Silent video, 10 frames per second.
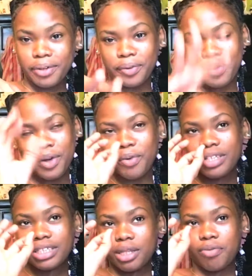You're going to
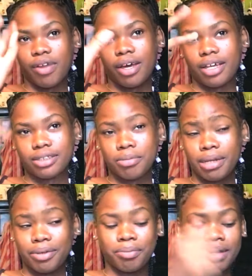get the vlog because
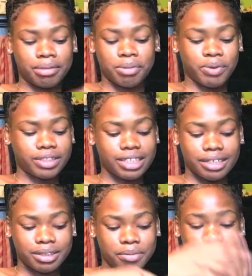somebody replied to my question at
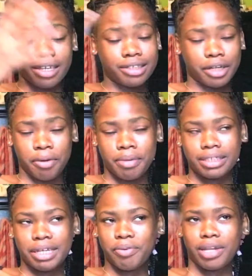some point on Instagram and
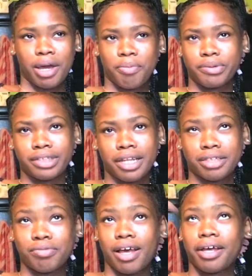said when I go post the next
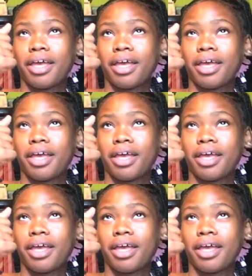vlog.